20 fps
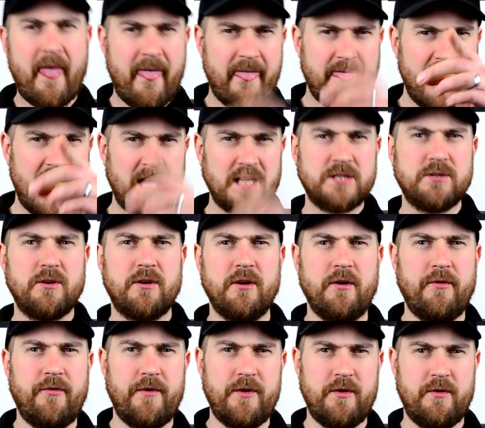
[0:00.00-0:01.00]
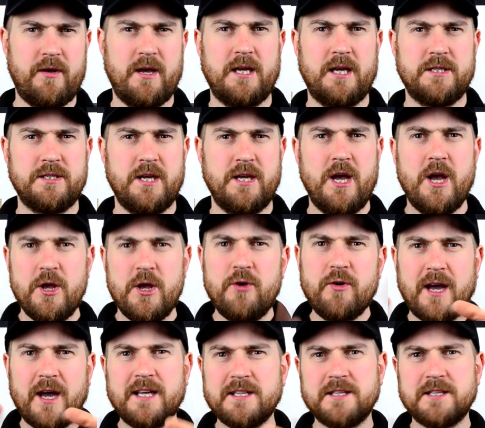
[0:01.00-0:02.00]
That's not enough for you guys. You
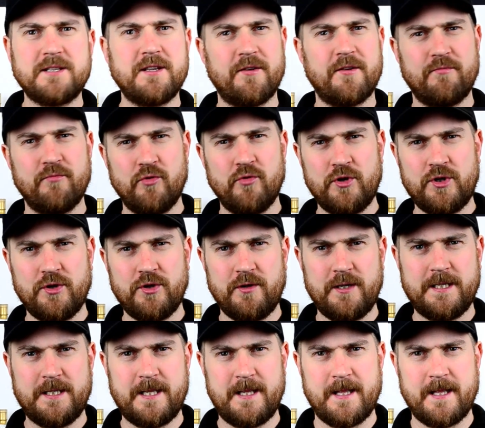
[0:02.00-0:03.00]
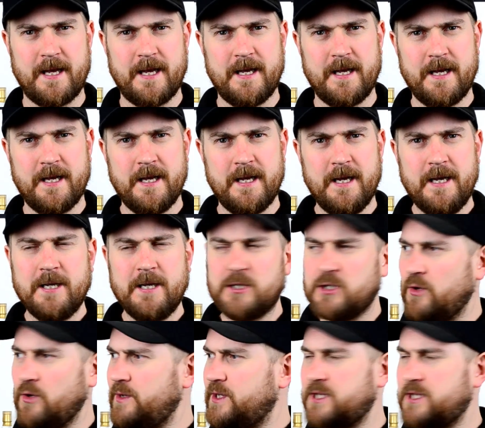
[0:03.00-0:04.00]
guys deserve more choice than that.
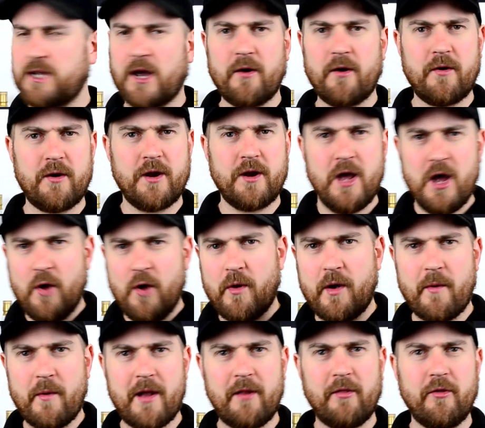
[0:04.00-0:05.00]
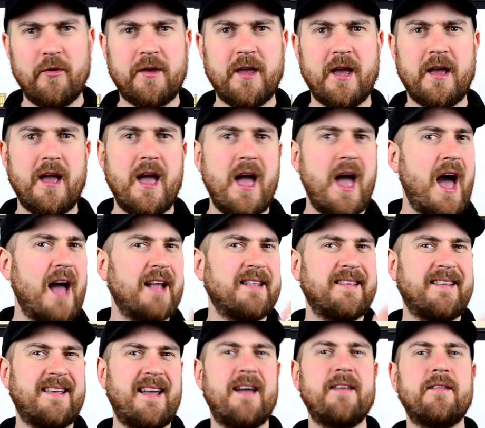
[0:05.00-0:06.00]
So we scoured, we went looking, and
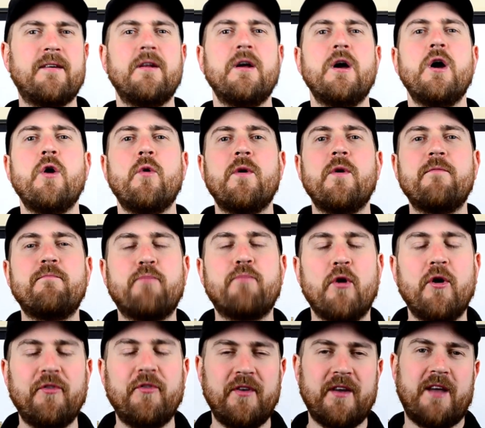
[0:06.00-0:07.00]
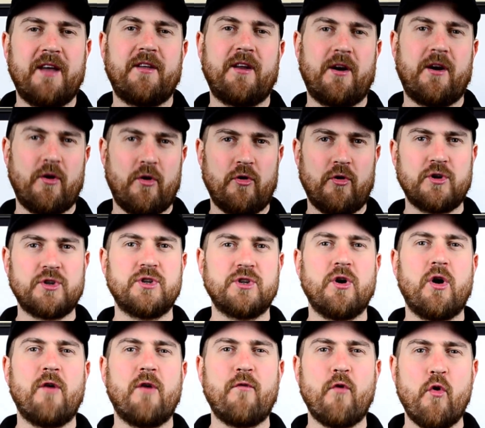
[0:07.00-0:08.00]
together we brought together an auction
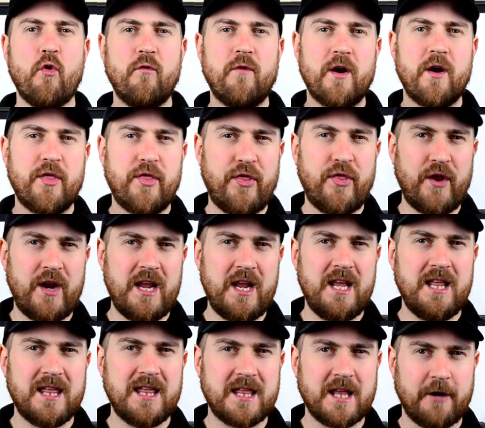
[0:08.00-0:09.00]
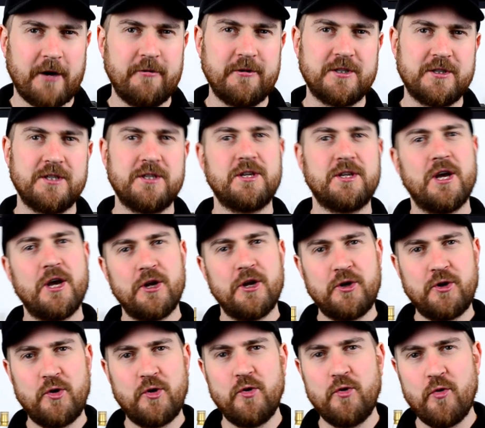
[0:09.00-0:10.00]
of over
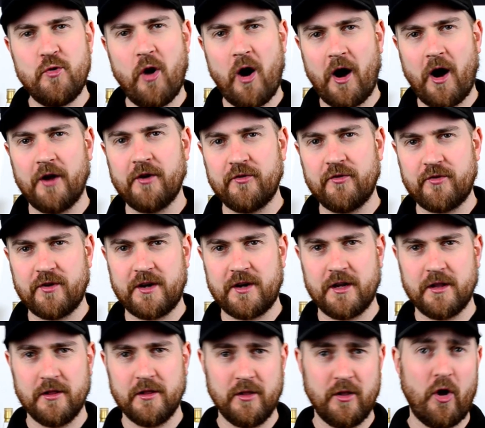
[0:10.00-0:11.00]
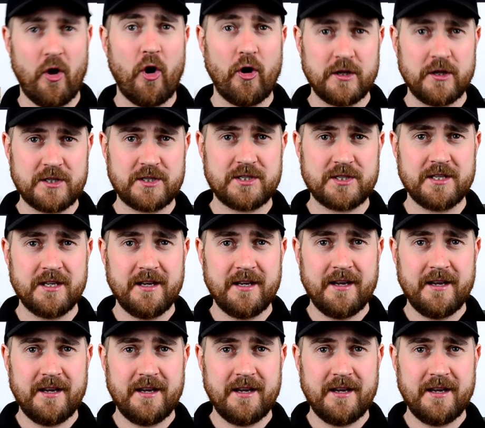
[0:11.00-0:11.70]
3,200 lots.